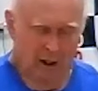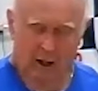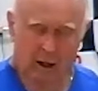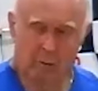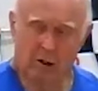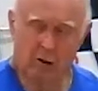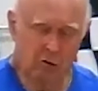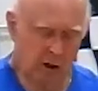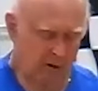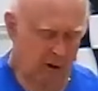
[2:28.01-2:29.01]
It'll be the
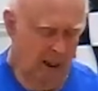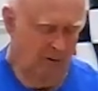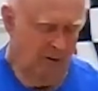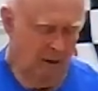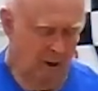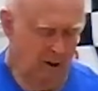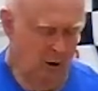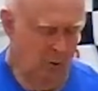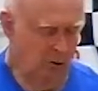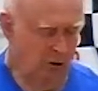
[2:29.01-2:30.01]
thrill of a lifetime. I can
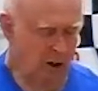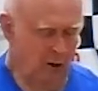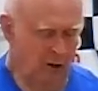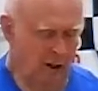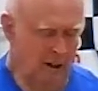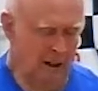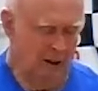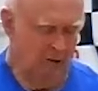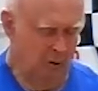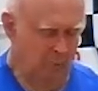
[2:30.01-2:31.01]
almost guarantee that.
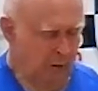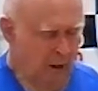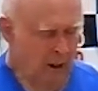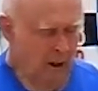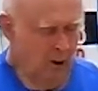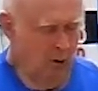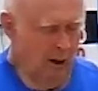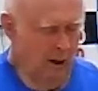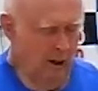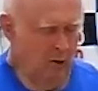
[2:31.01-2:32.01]
So Go to
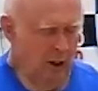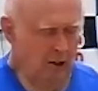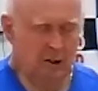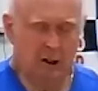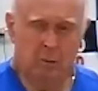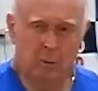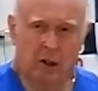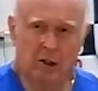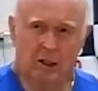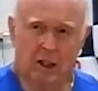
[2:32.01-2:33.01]

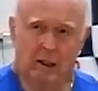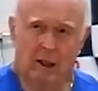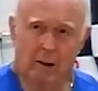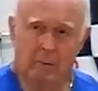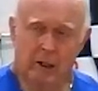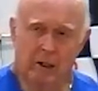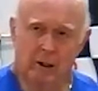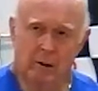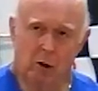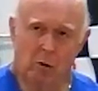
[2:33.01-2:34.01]
indyracingexperience.com and in
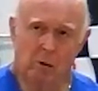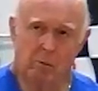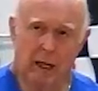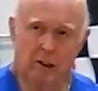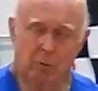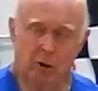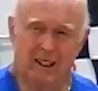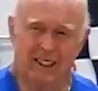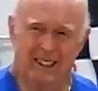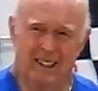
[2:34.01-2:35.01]
the promo box put
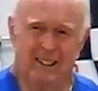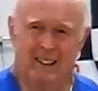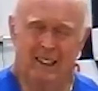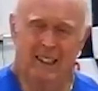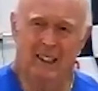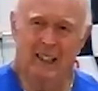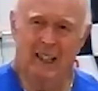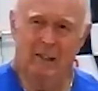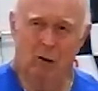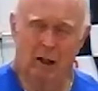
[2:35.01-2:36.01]

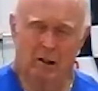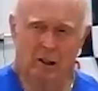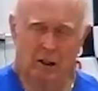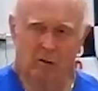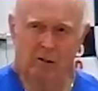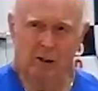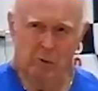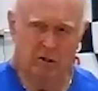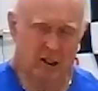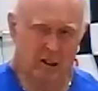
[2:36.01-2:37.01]
DK1. You get a
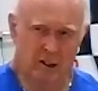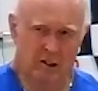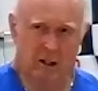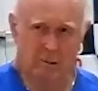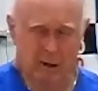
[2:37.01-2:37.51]
50% discount.